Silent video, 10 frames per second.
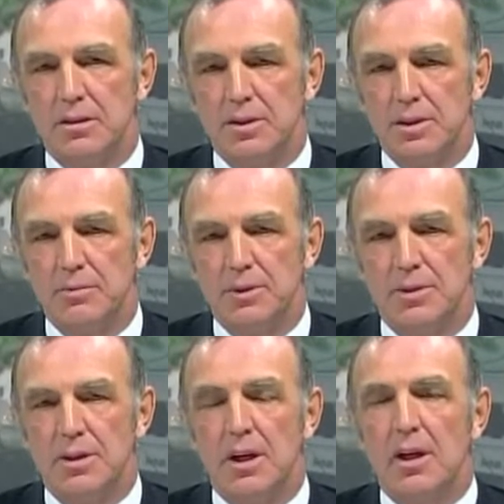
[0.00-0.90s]

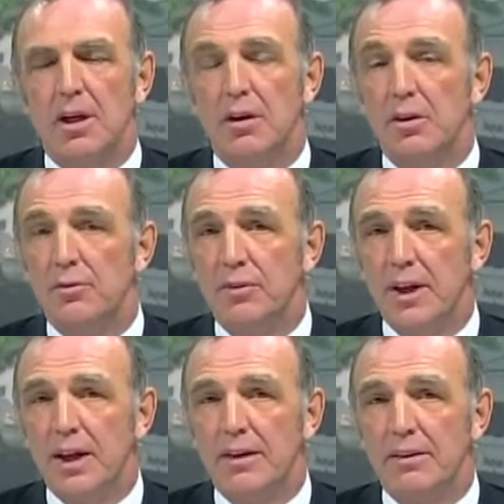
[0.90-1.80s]
consumers. And don't
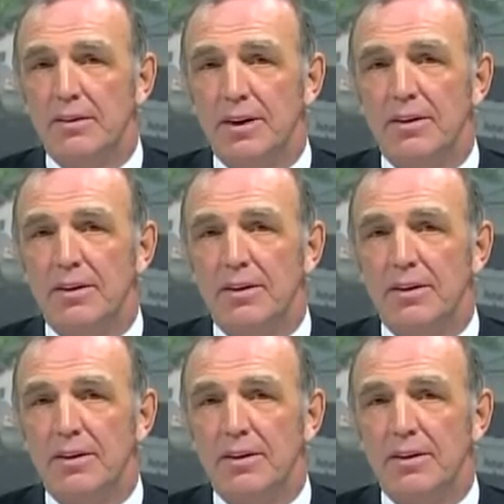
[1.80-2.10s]
forget,